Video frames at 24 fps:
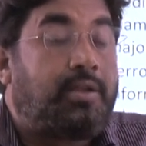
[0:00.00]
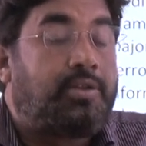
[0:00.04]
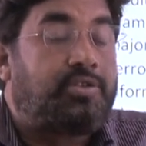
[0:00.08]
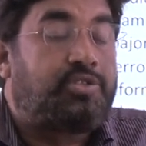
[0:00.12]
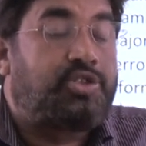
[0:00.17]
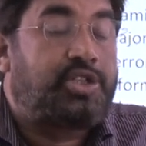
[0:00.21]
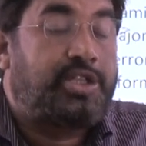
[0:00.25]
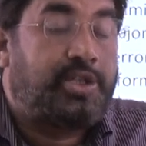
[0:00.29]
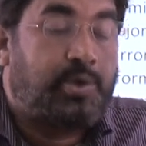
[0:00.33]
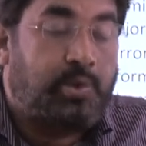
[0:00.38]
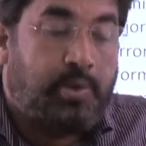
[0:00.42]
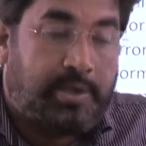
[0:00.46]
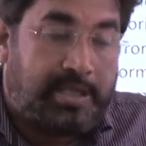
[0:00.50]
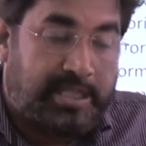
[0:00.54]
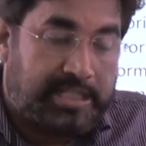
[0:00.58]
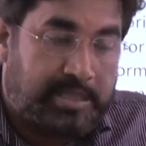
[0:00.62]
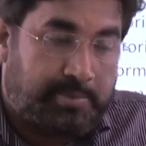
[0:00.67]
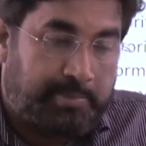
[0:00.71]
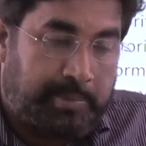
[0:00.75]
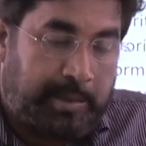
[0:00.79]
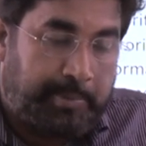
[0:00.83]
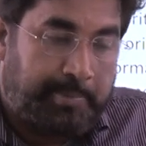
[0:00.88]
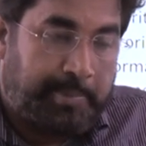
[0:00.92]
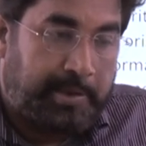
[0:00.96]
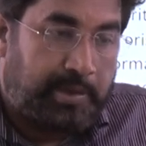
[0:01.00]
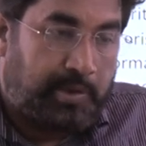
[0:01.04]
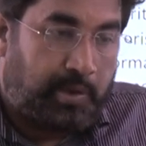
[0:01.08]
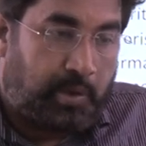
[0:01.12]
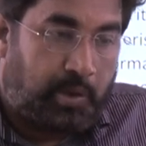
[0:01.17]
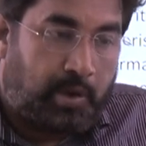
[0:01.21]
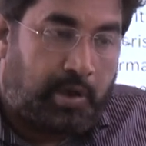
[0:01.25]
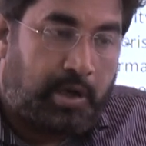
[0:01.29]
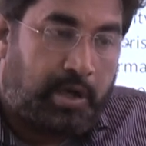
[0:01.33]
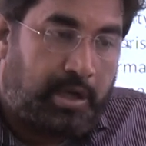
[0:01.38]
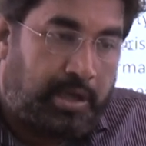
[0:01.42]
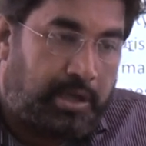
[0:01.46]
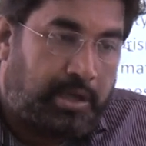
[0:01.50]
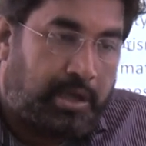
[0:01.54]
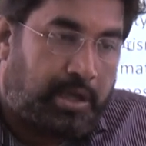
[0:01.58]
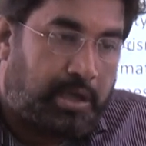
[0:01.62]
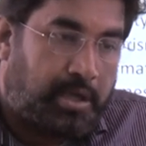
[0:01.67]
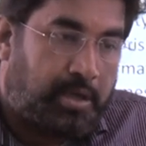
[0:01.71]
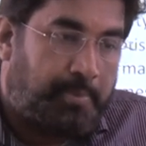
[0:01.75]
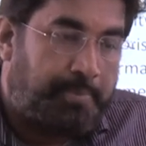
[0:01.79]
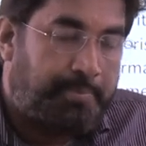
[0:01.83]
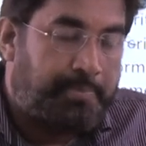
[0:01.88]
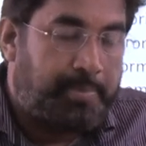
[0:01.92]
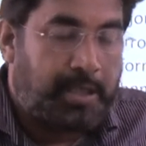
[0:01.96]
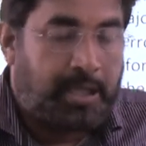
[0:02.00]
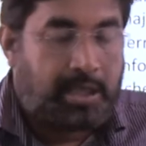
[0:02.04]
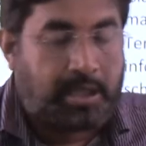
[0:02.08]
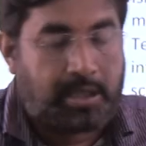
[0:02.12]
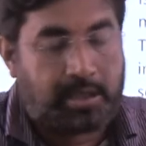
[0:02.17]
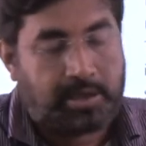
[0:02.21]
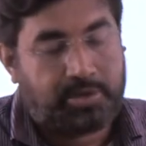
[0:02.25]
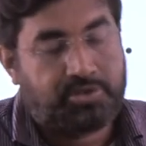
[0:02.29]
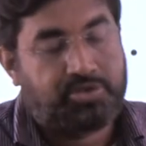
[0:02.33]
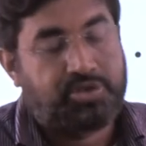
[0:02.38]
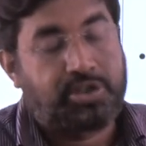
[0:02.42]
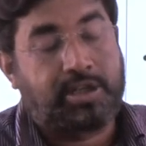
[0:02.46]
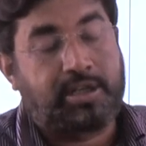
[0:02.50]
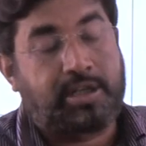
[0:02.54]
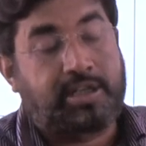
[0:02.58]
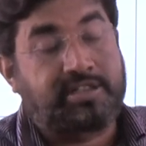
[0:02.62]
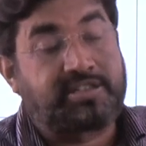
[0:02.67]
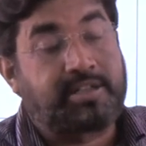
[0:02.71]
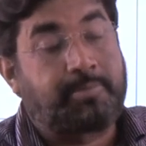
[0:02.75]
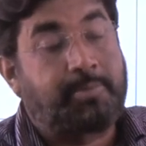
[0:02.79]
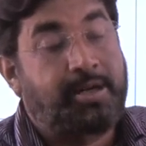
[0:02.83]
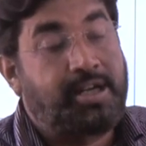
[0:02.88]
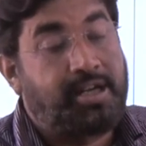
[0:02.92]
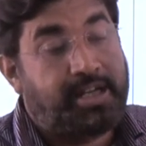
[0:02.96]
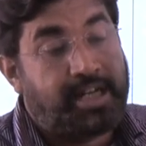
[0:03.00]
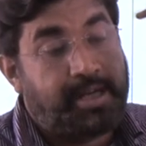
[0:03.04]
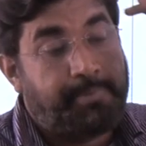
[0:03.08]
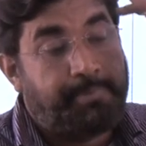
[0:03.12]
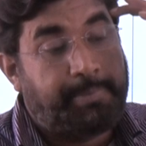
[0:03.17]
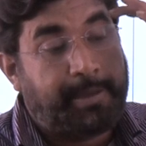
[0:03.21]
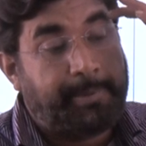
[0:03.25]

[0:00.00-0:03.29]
scheduled caste people or the subaltern